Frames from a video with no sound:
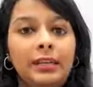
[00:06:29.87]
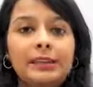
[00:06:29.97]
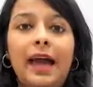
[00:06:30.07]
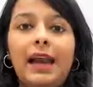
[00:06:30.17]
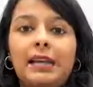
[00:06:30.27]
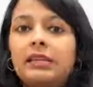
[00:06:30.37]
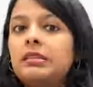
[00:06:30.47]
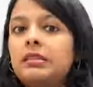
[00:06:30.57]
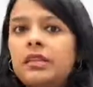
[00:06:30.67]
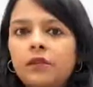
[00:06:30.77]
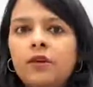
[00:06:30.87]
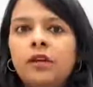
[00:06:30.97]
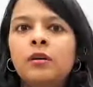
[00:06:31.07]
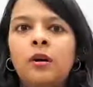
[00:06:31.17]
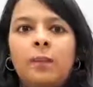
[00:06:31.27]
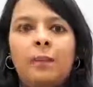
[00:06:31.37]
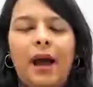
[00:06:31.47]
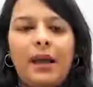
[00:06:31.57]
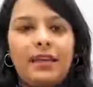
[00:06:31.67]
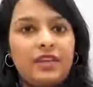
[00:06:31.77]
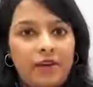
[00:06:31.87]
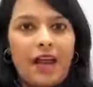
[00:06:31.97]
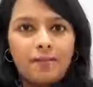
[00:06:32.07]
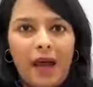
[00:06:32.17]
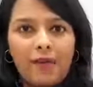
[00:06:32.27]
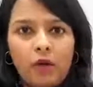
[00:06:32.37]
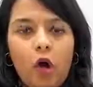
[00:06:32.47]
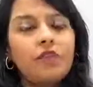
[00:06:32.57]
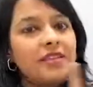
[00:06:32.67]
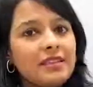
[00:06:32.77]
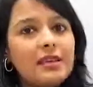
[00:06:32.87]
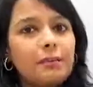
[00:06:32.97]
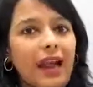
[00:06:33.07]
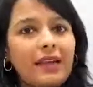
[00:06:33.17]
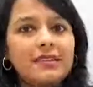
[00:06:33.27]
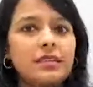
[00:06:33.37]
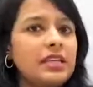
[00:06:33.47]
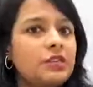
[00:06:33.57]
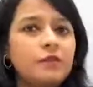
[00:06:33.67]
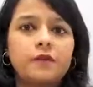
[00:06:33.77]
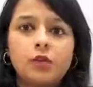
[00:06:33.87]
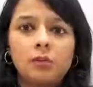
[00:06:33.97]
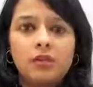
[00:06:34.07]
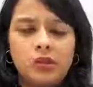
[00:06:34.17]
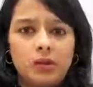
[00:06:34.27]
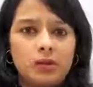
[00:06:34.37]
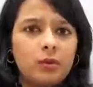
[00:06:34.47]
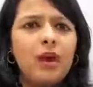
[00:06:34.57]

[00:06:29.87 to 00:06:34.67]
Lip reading: that is given by Ivan Pavlov, and this applies in case of humans also.